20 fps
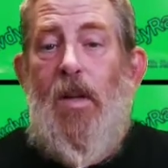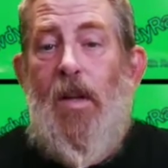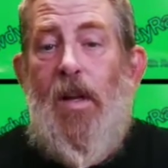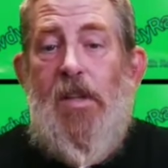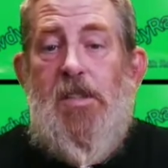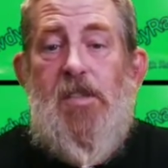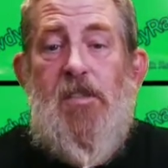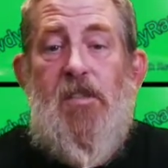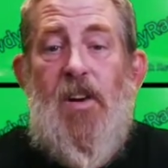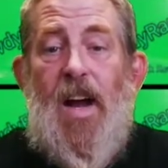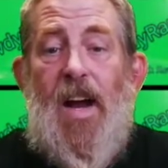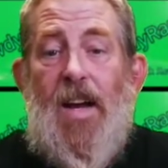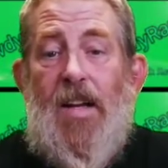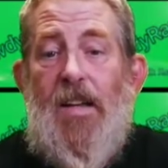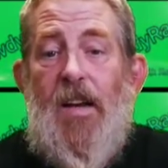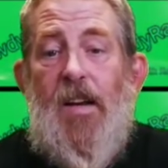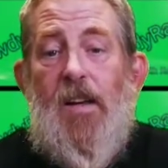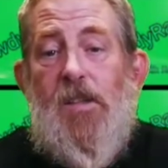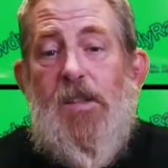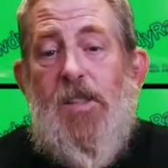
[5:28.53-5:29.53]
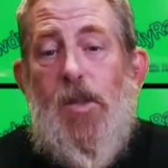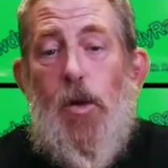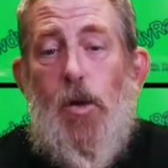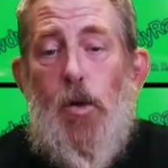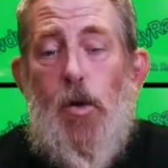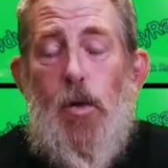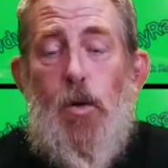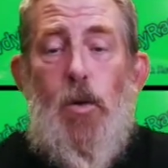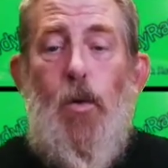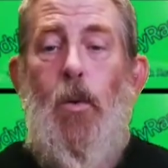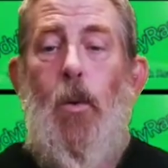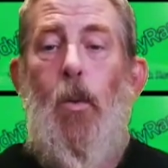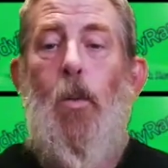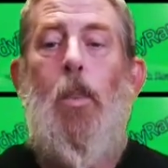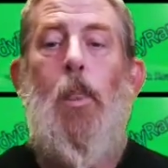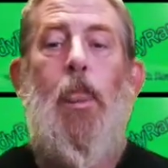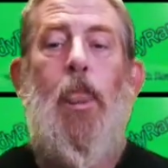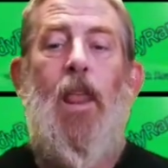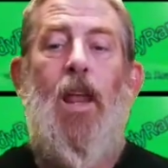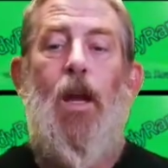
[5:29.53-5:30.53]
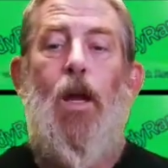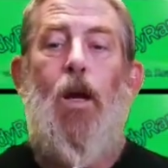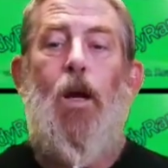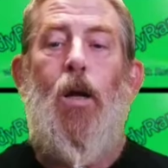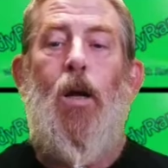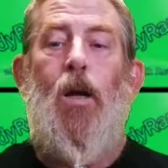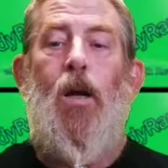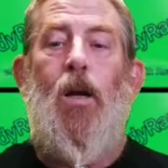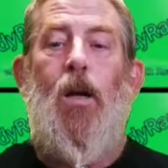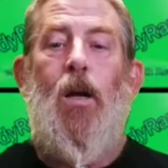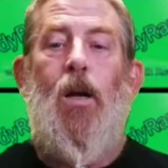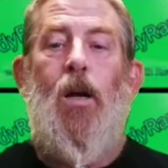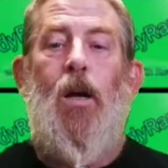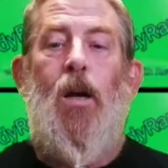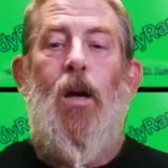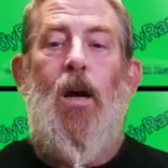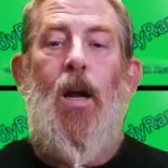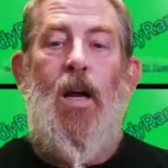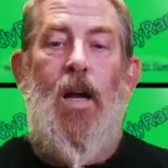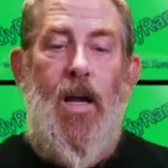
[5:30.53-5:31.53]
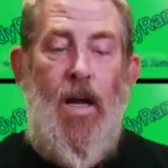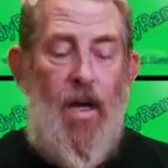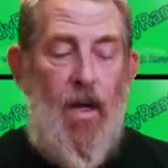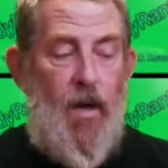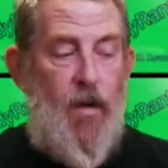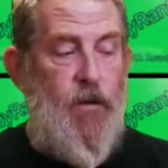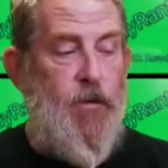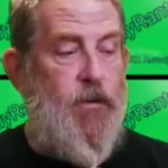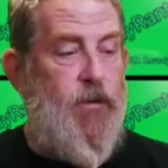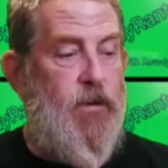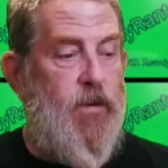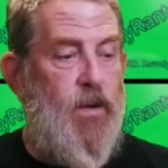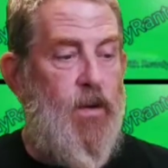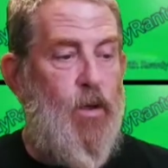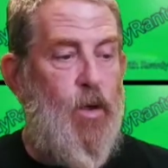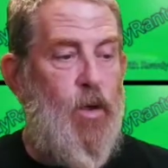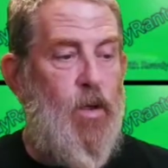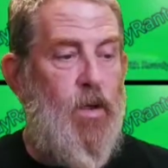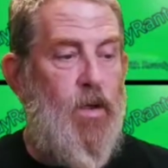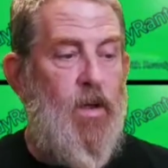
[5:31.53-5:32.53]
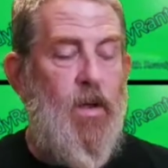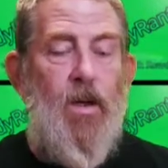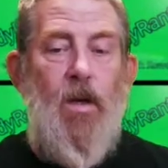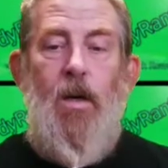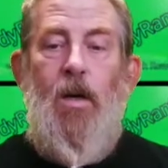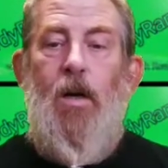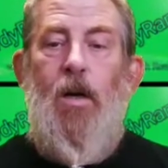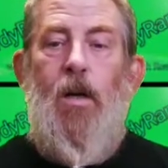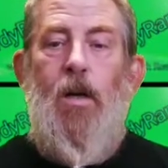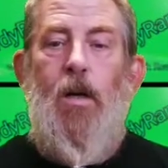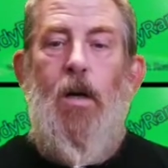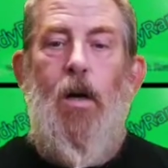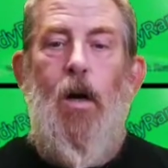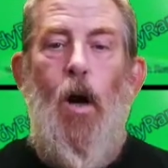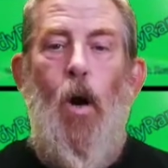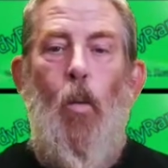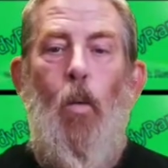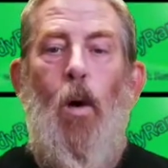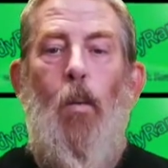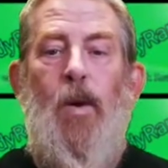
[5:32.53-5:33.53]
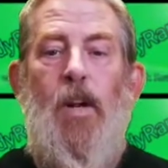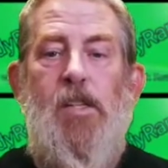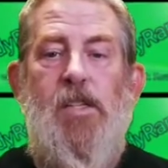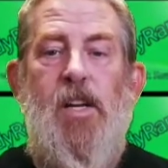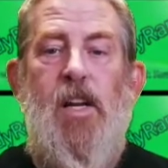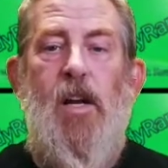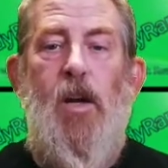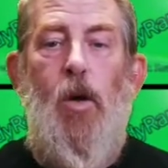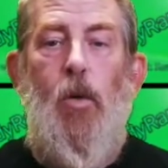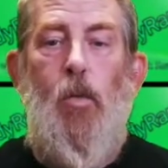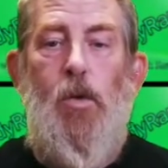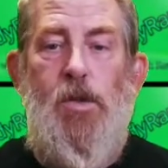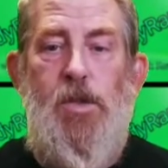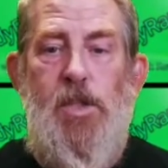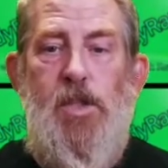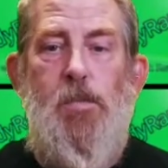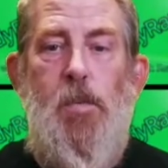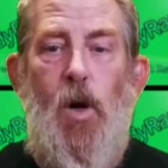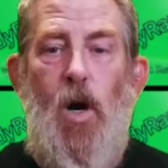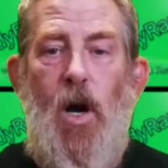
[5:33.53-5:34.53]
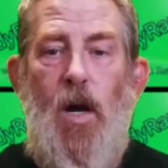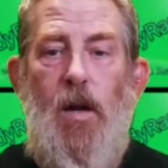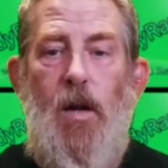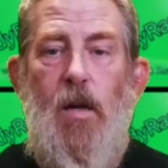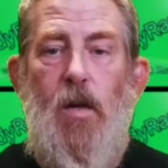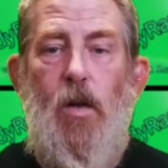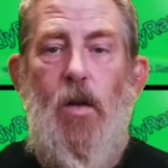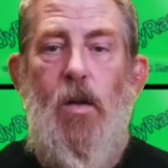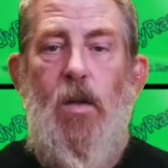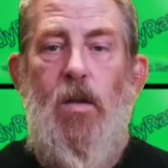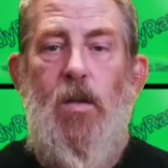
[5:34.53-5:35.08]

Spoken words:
It's fact and it's the truth. If a woman is killed when she's pregnant,